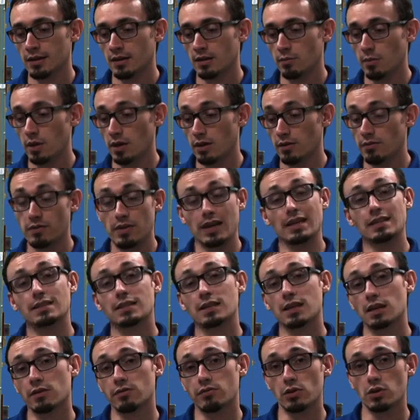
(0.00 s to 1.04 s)
But thanks
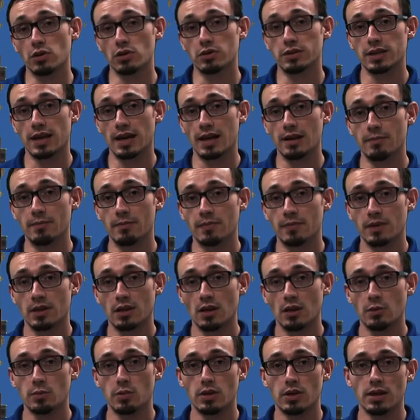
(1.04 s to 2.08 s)
again for your time.
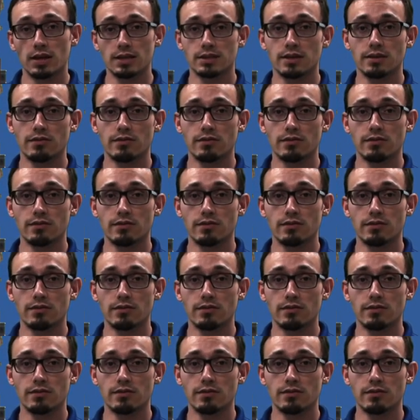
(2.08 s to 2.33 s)
Hope you guys have